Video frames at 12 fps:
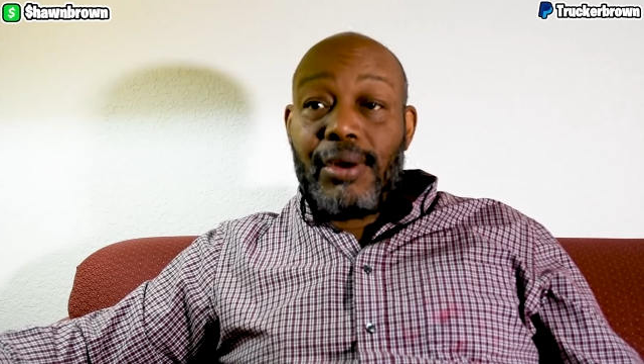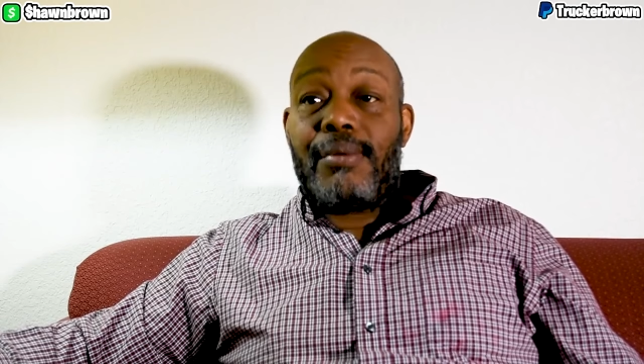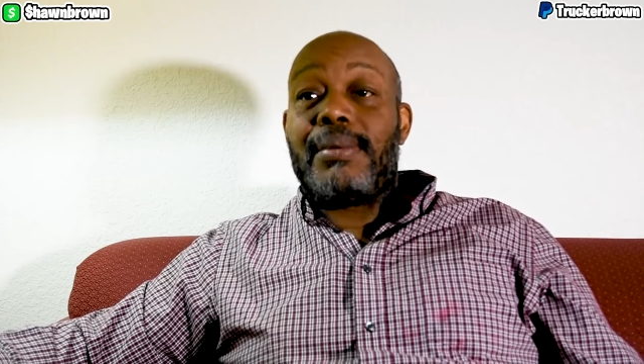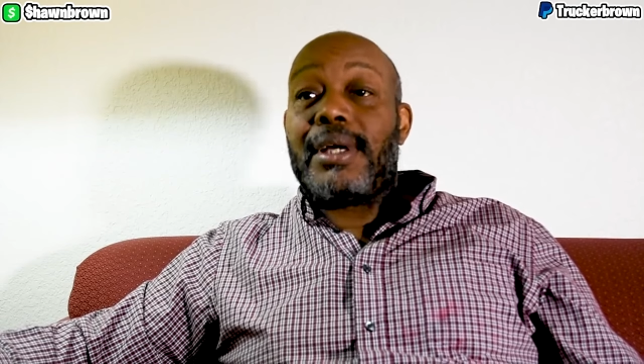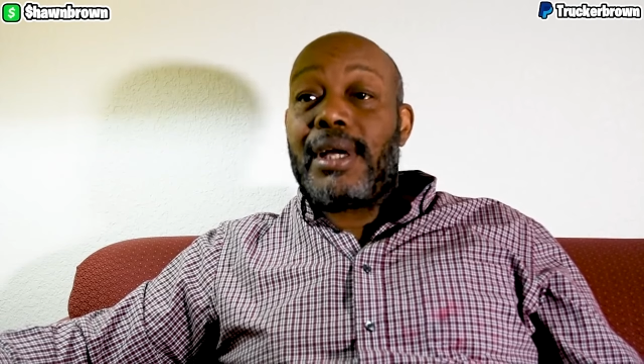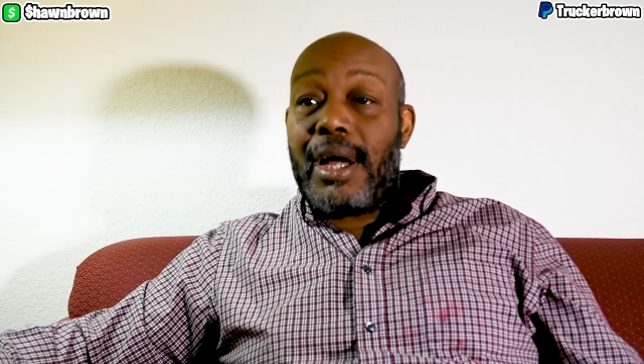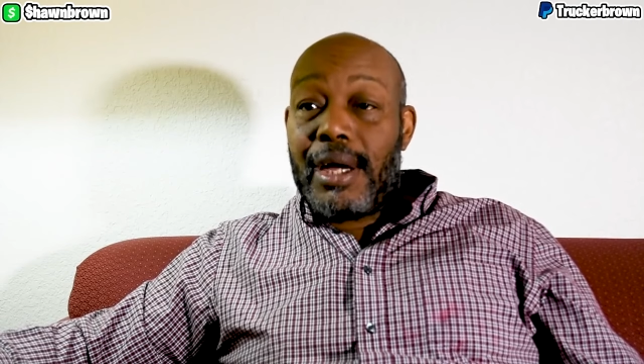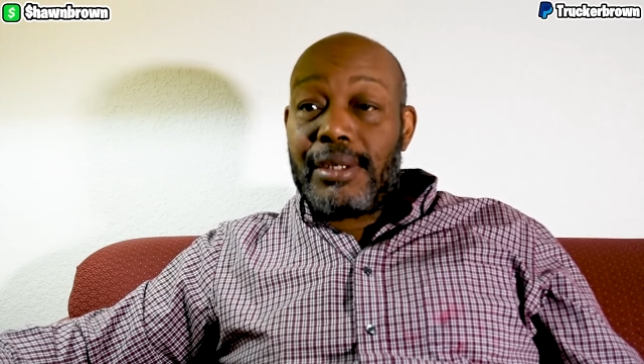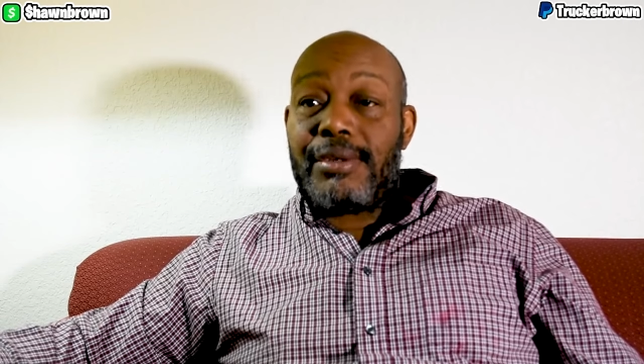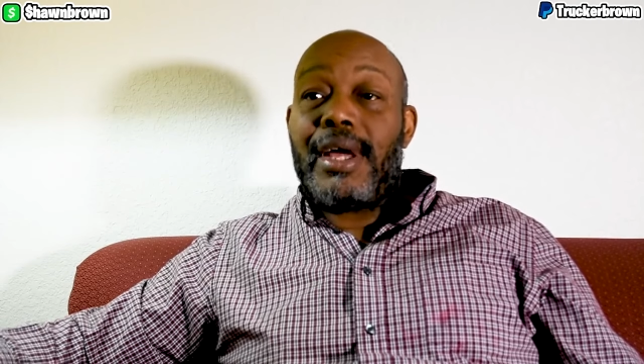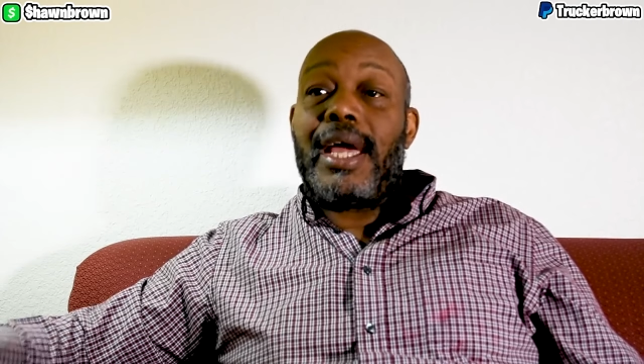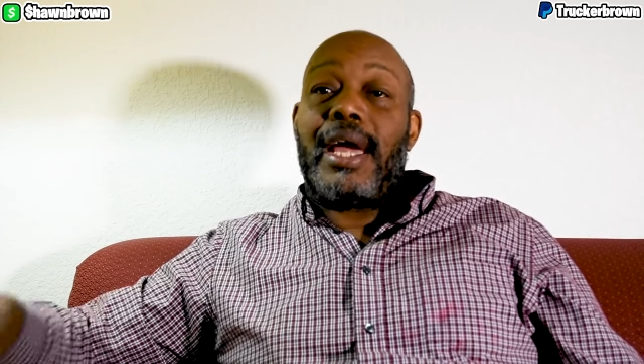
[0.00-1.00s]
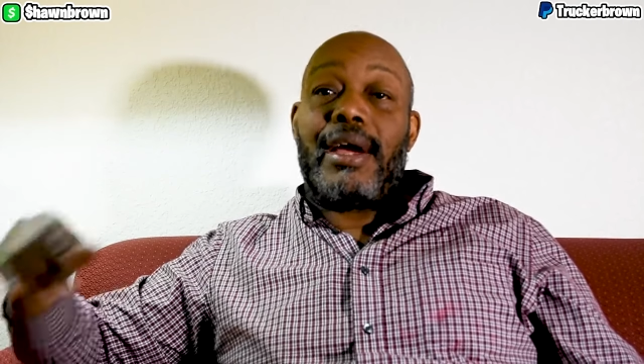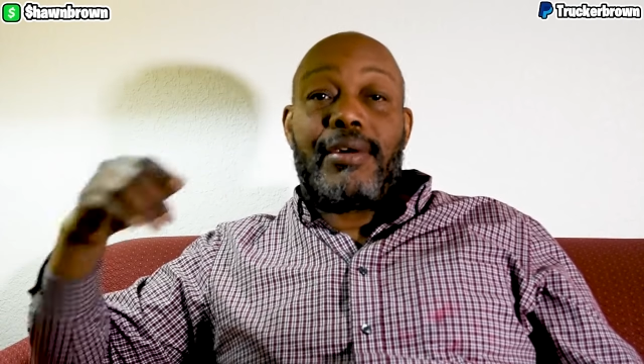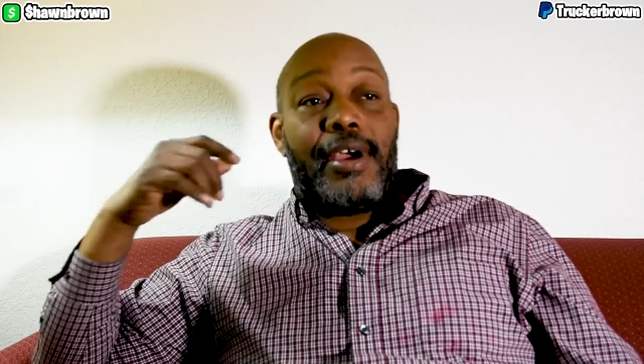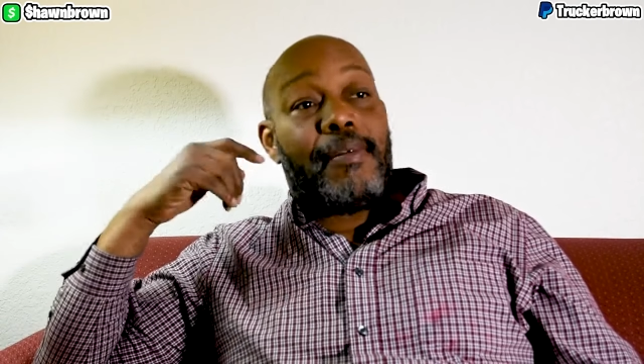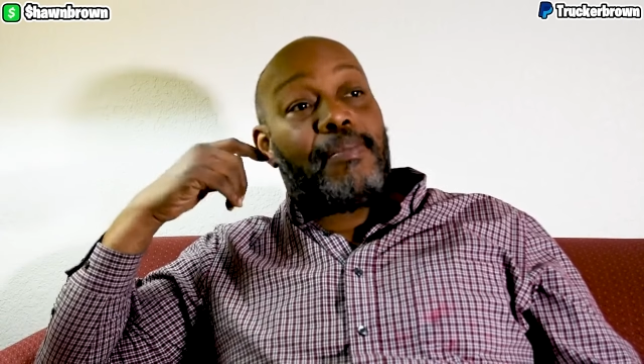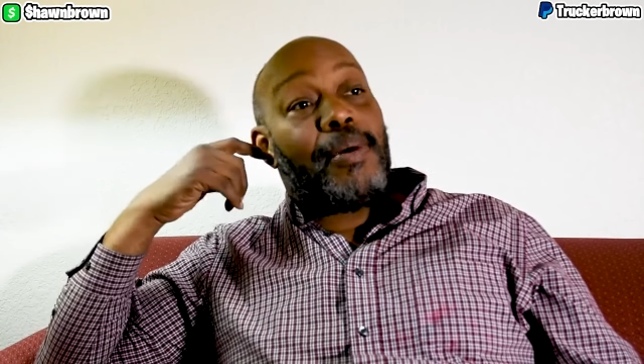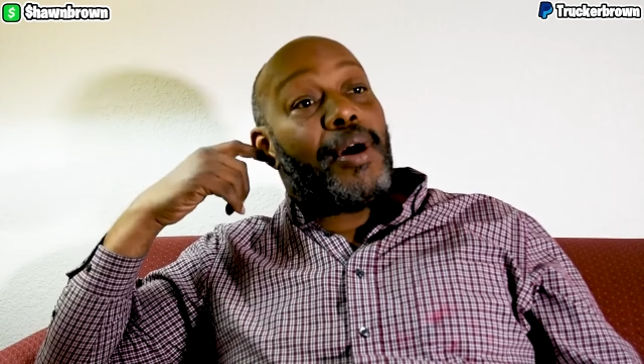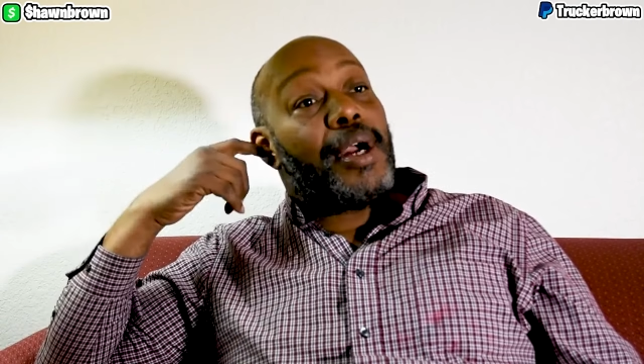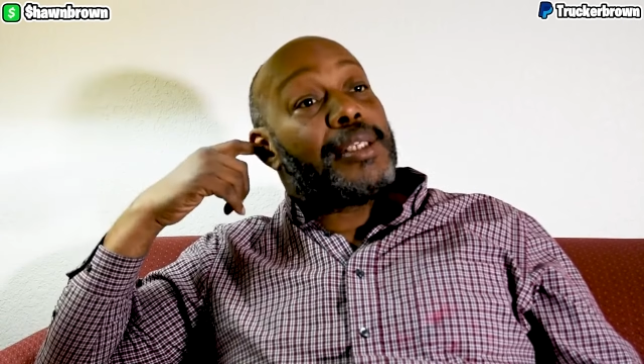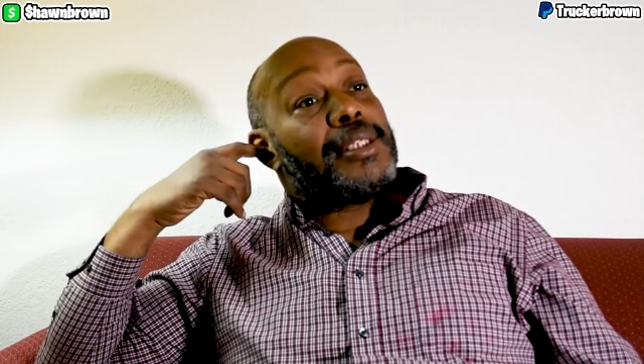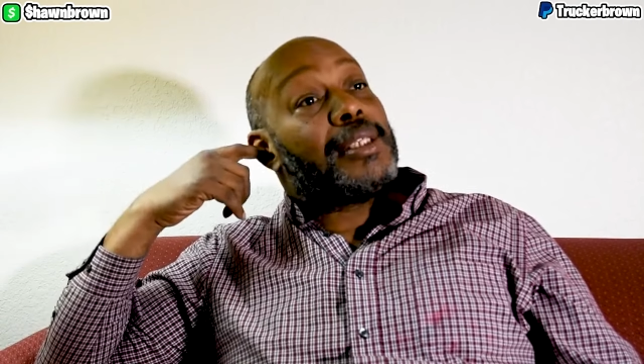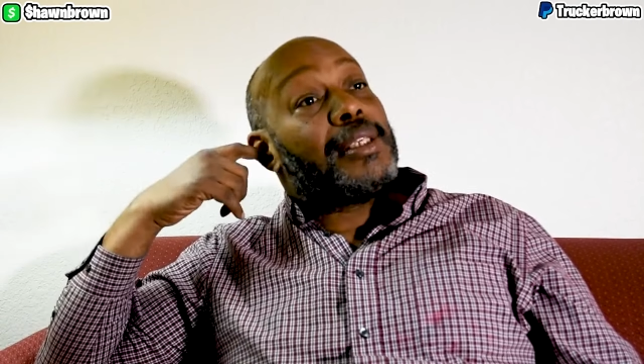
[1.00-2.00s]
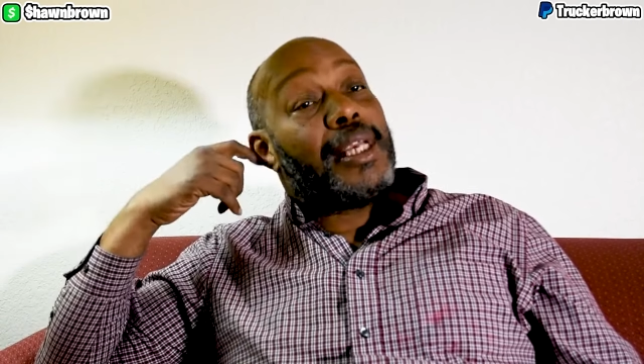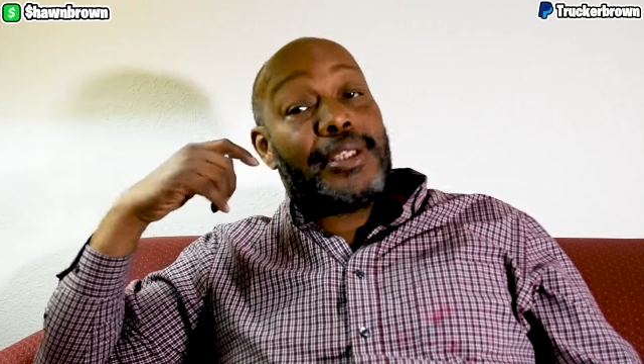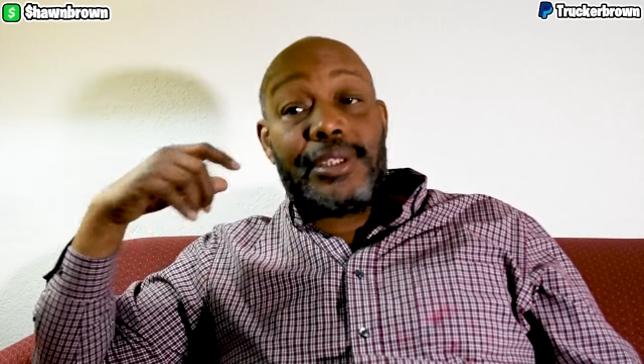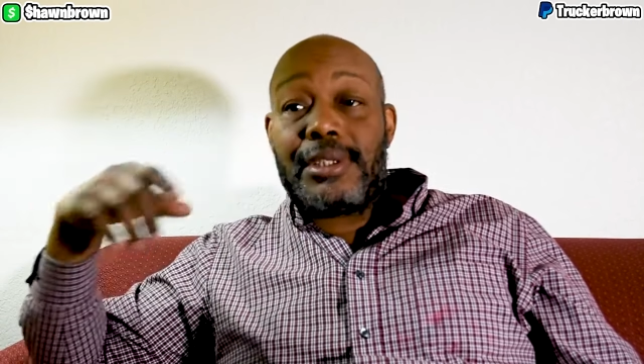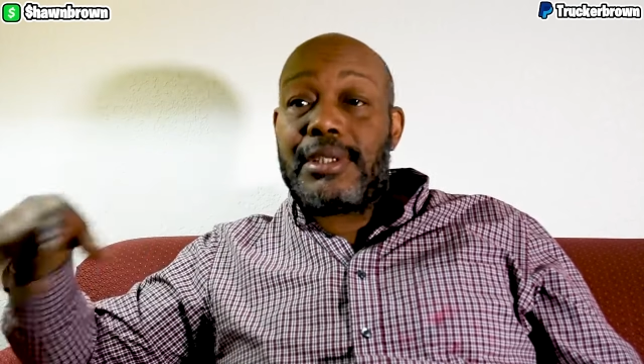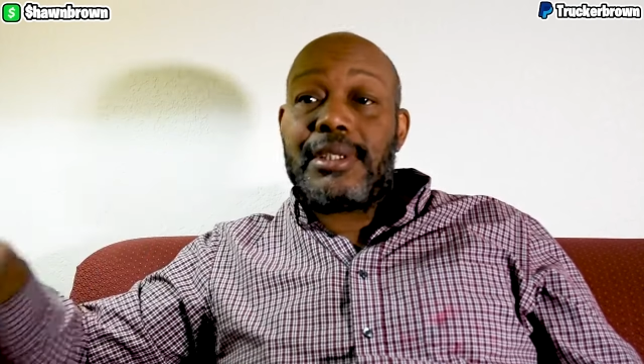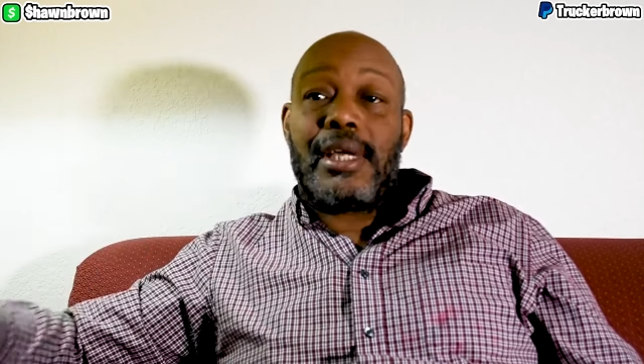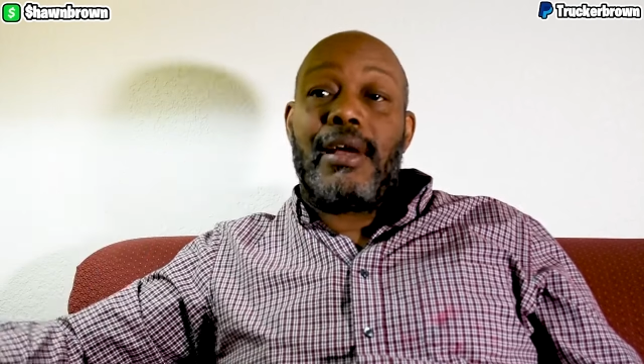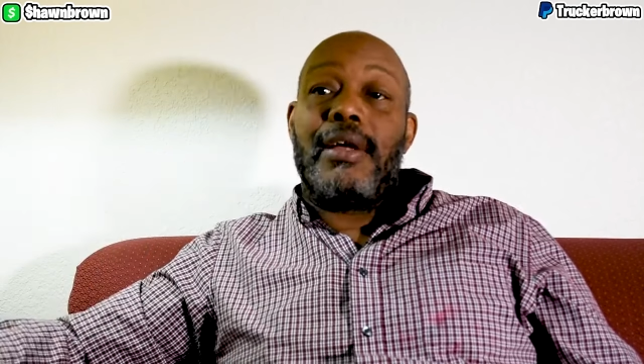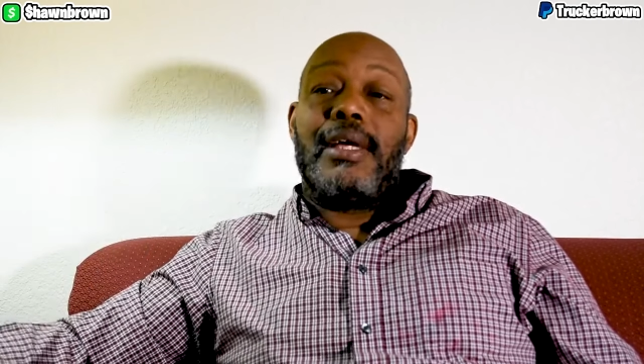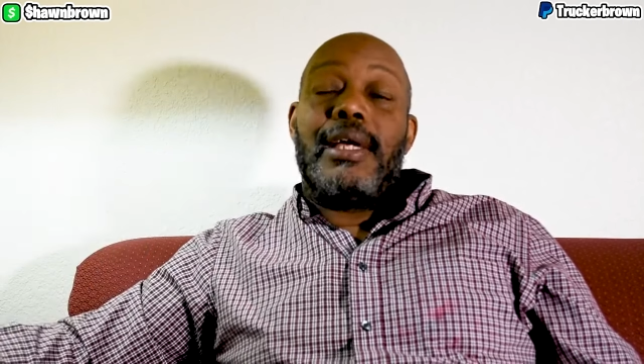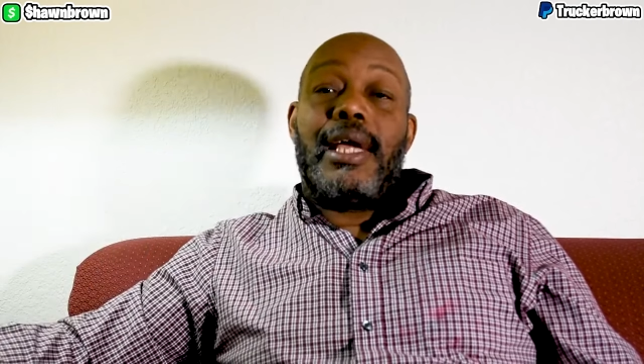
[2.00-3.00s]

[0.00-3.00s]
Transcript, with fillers: Government contract, aircraft parts and engines and stuff